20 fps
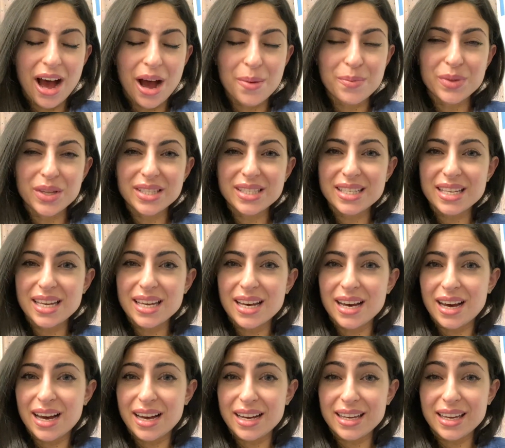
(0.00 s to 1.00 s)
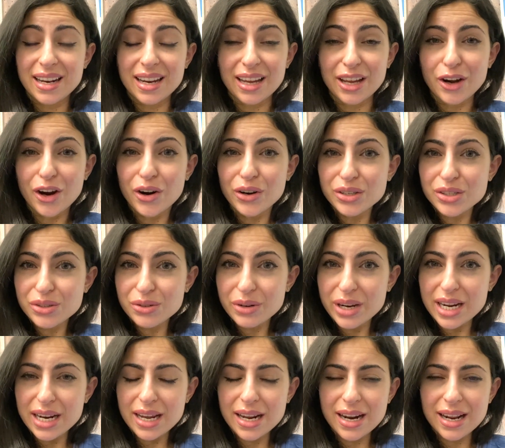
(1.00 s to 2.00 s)
that's getting
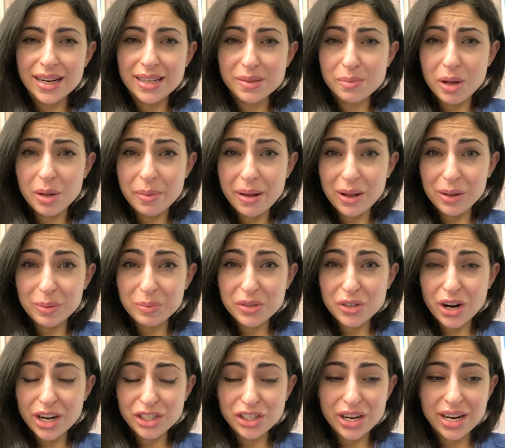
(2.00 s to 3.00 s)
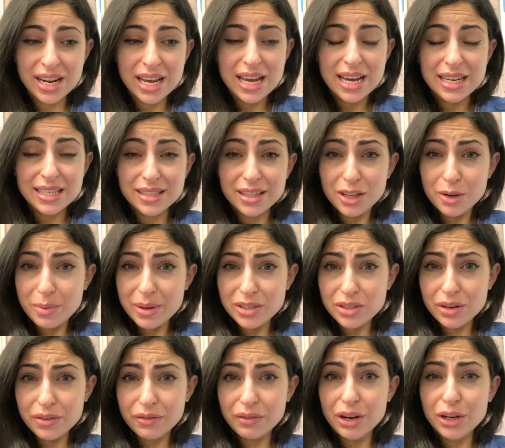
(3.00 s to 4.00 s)
incarcerated. And a small bowel obstruction is a little bit
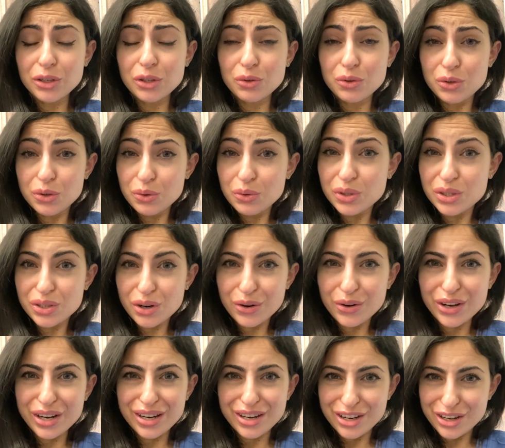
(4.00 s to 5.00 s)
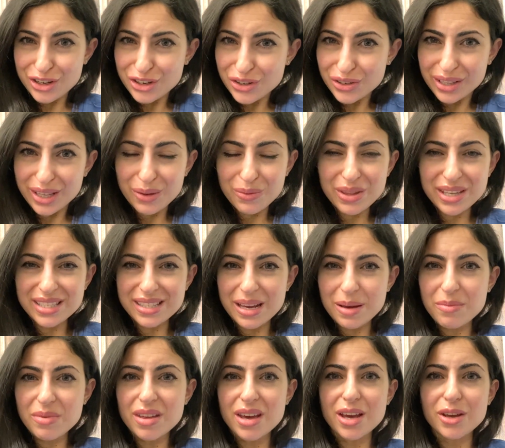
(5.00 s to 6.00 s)
different. You do start initially with the
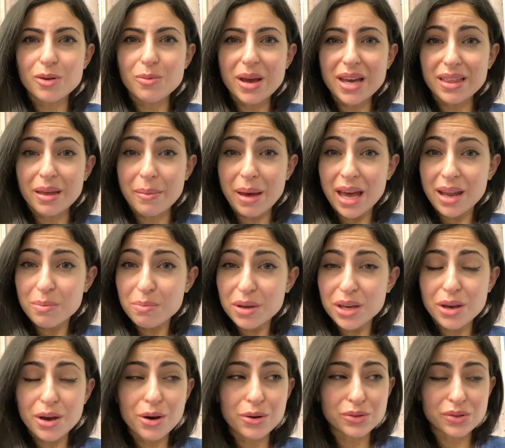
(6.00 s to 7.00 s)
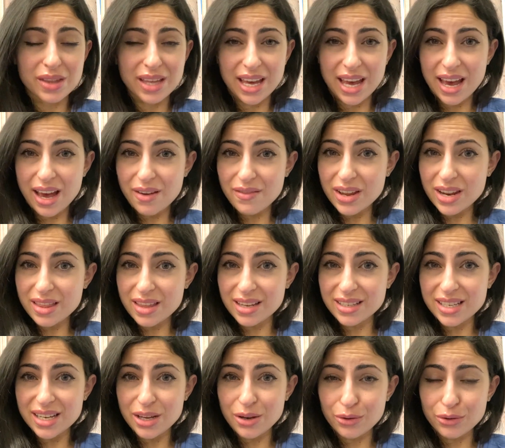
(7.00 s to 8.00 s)
same thing. You make them NPO, so they can't have anything
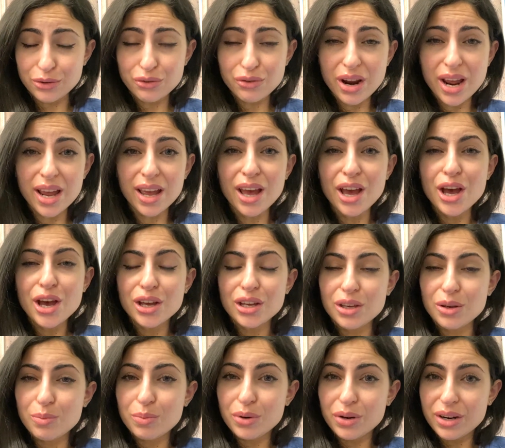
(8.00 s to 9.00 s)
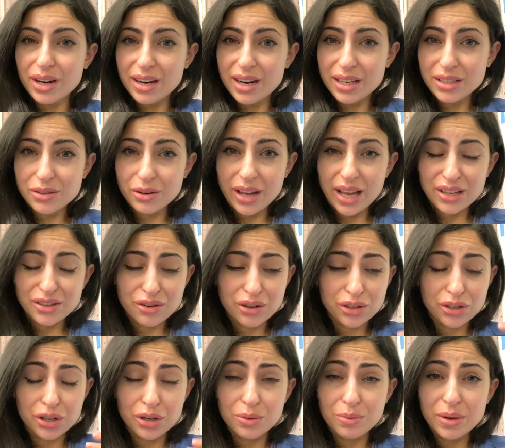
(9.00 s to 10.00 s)
to eat or drink. You put a nasogastric
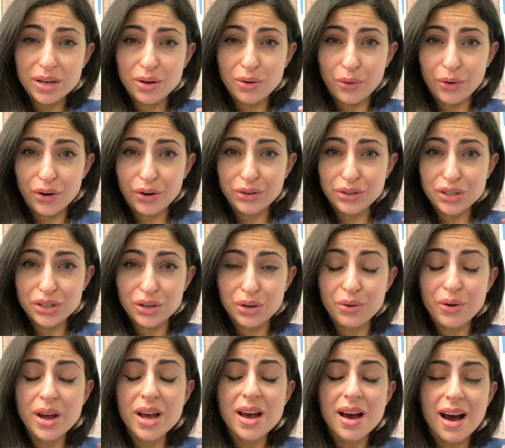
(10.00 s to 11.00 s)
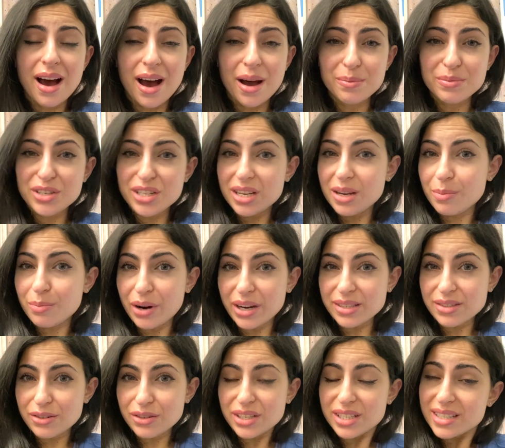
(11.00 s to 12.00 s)
tube in order to
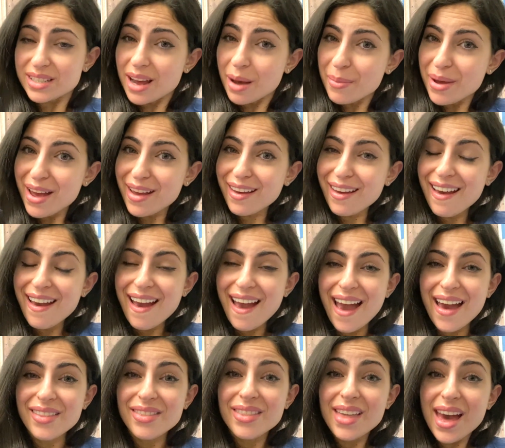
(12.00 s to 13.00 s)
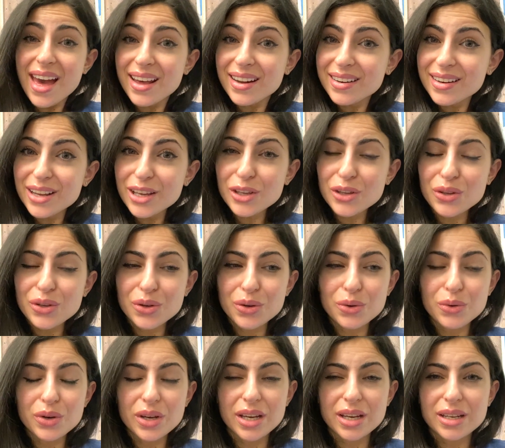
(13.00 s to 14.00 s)
decompress their stomach, and then
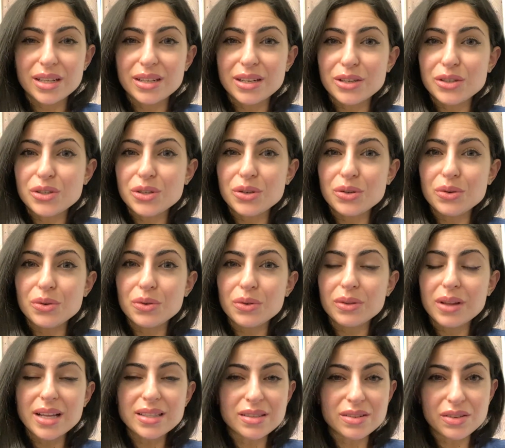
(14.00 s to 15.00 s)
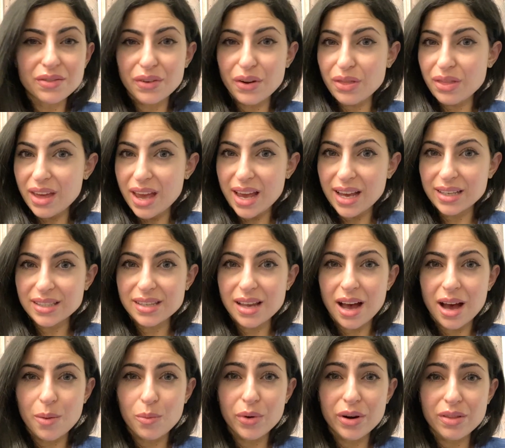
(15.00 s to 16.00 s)
you can do lots of different things.
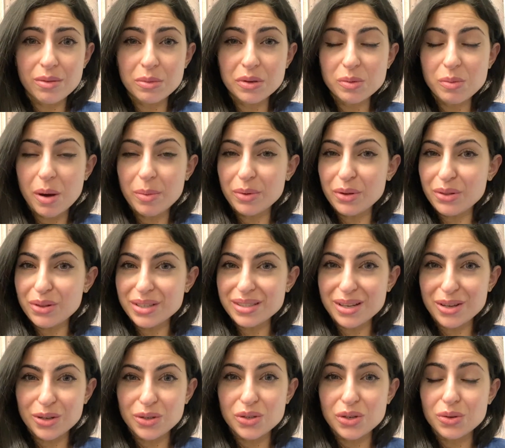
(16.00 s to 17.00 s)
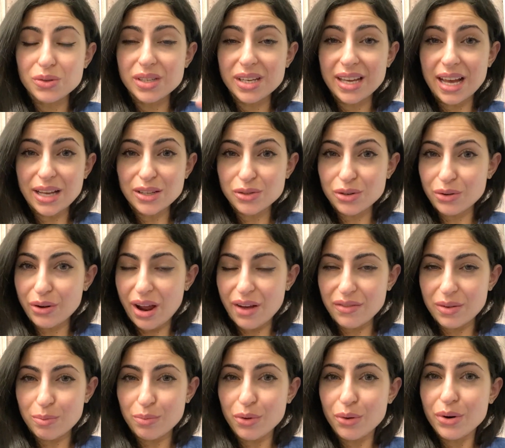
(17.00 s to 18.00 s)
One of the most popular things that you can do is a
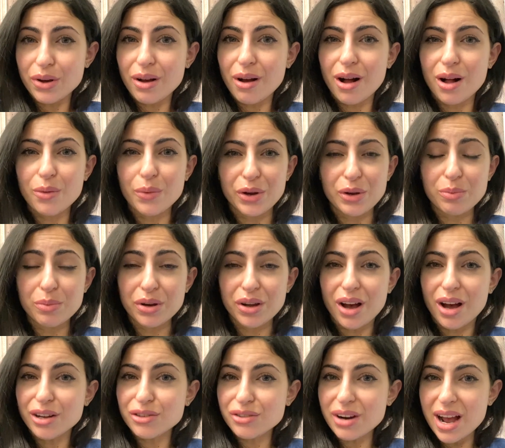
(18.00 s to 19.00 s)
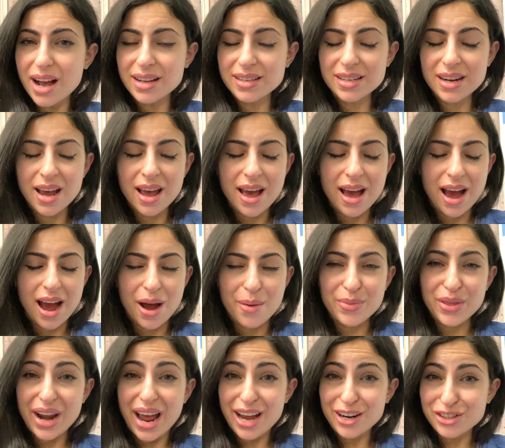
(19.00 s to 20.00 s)
gastrographin protocol, where you put contrast
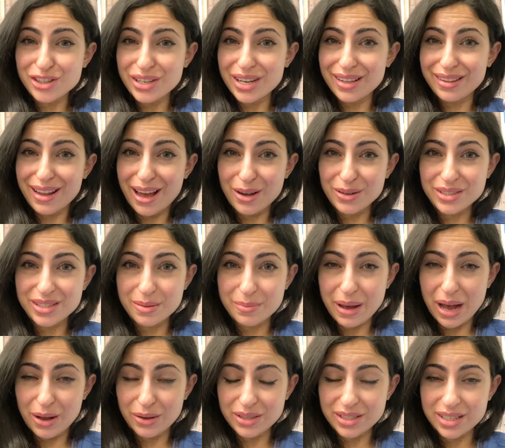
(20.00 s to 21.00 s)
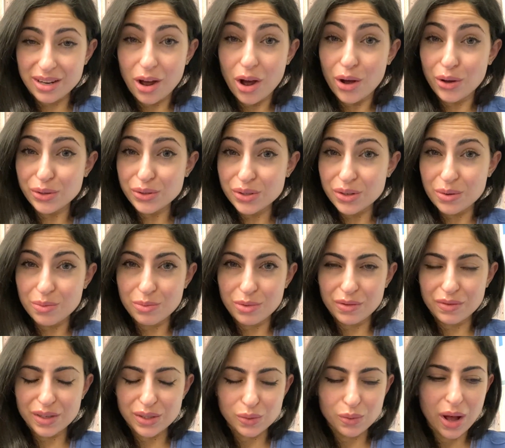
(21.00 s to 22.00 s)
that actually allows the bowels to also
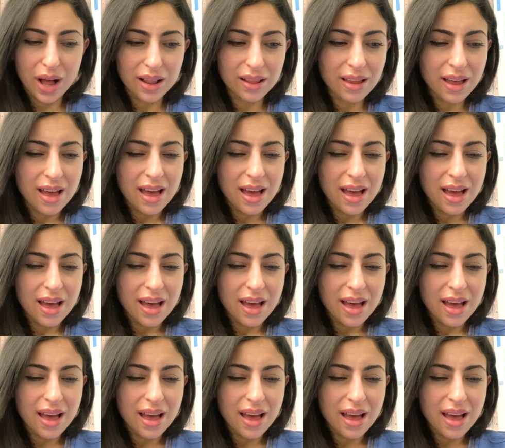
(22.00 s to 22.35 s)
move as well,